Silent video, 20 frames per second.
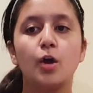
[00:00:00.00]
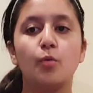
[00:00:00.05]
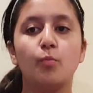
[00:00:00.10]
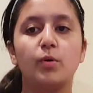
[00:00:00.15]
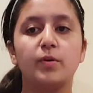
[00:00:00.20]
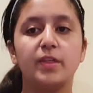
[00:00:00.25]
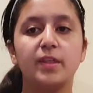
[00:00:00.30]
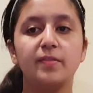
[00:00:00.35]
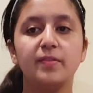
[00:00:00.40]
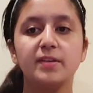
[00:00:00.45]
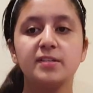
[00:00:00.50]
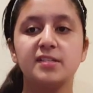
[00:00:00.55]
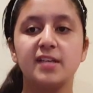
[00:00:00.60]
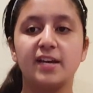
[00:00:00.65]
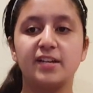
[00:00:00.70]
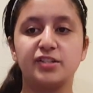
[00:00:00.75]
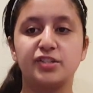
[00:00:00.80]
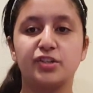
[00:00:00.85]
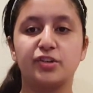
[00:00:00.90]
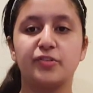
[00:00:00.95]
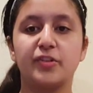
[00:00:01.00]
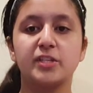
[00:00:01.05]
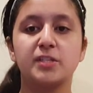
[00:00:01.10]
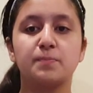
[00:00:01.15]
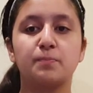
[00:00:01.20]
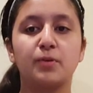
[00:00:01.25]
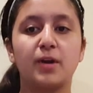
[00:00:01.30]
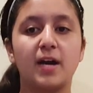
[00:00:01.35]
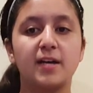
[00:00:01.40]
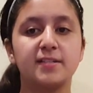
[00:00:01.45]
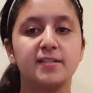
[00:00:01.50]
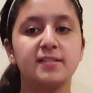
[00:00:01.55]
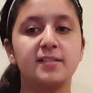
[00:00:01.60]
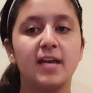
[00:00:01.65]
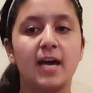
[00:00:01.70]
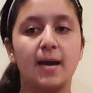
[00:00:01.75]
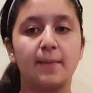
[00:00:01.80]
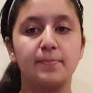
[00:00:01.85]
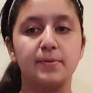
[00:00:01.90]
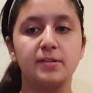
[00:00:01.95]
Within the sensor, this process
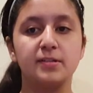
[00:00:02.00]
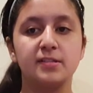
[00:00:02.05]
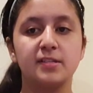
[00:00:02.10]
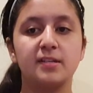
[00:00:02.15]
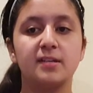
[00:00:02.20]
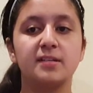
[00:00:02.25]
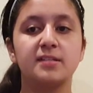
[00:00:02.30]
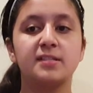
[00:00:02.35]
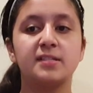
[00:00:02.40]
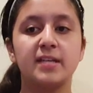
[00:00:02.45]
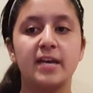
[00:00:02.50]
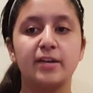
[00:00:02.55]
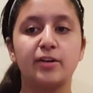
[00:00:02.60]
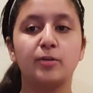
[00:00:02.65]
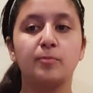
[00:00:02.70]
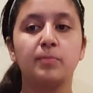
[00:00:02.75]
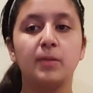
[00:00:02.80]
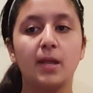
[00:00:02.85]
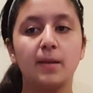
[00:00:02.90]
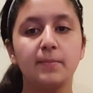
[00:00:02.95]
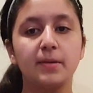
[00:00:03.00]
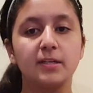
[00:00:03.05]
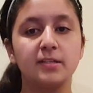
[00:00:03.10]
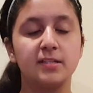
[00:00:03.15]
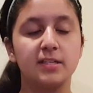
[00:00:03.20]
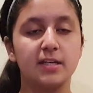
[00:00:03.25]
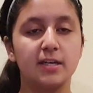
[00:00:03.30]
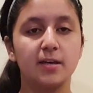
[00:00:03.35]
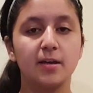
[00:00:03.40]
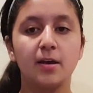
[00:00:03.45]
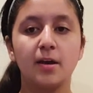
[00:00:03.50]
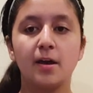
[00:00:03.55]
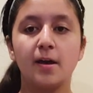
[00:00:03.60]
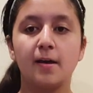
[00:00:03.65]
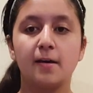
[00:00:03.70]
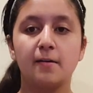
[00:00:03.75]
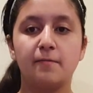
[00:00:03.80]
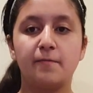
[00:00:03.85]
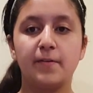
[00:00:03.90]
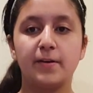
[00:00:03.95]
happens in a standard plumbing tee,
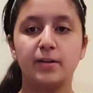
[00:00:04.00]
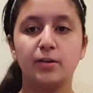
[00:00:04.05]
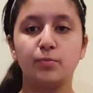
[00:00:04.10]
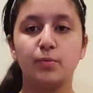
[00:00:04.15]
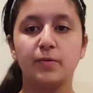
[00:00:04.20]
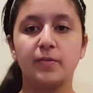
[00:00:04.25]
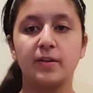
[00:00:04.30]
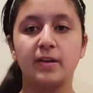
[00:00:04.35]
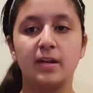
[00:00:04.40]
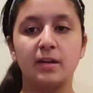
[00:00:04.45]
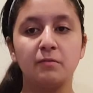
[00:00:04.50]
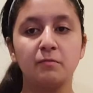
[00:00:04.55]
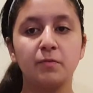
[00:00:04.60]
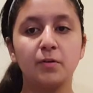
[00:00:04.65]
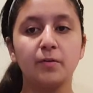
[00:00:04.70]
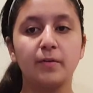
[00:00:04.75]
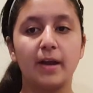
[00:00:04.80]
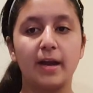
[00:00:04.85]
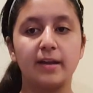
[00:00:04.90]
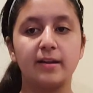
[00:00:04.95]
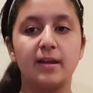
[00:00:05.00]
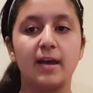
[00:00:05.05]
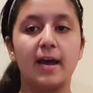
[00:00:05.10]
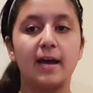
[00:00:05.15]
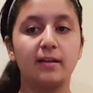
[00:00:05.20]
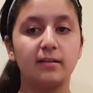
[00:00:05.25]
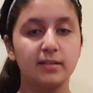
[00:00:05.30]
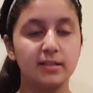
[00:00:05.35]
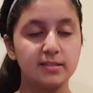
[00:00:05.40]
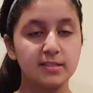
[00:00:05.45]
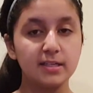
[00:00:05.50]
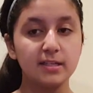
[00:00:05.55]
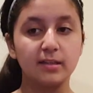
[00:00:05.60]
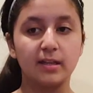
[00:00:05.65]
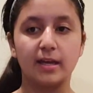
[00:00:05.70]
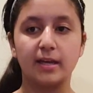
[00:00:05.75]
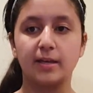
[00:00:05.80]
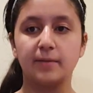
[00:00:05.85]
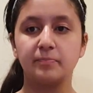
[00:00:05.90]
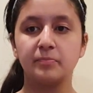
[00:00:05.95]
fitted with an infrared LED
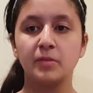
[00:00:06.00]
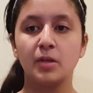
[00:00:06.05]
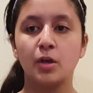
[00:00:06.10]
light